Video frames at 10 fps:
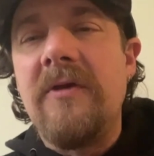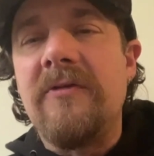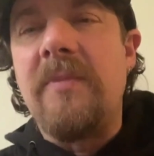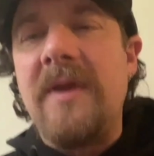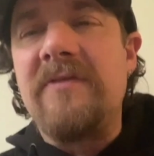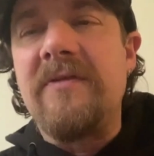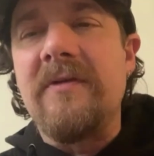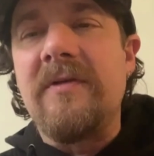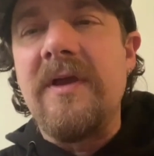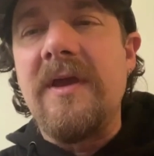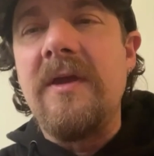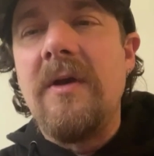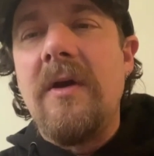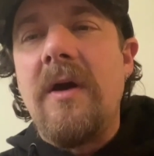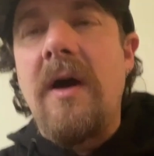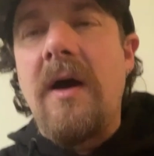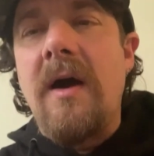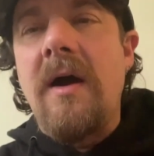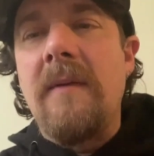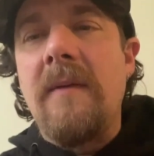So basically,
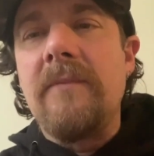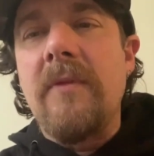uh,